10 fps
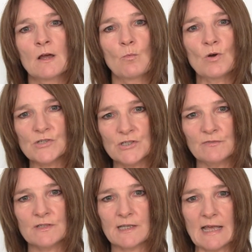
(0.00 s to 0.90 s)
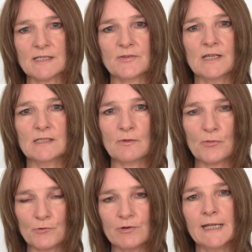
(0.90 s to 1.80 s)
Once you've assessed these
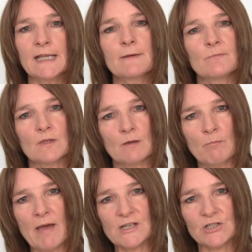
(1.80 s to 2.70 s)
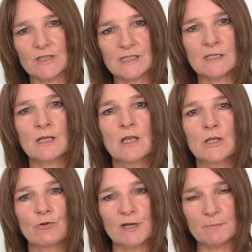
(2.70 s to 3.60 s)
3 measures,
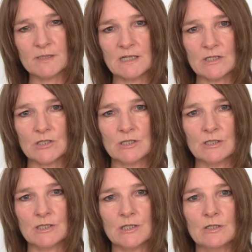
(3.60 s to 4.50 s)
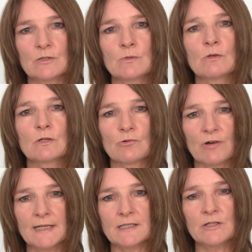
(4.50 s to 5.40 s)
you're in a position to
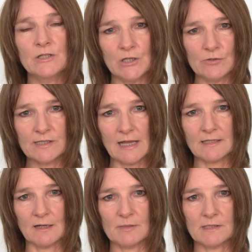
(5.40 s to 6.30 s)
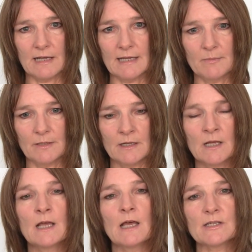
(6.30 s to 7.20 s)
create a new setup statement,
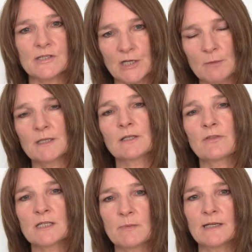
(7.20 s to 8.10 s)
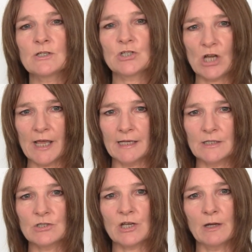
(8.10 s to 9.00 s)
assuming that there's been
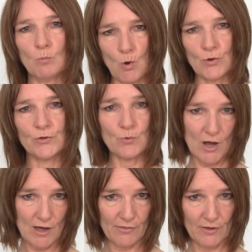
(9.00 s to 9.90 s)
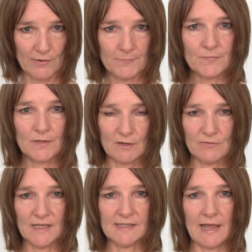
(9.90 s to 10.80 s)
change in one or other
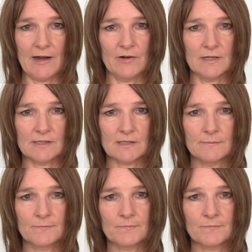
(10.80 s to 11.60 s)
of these areas.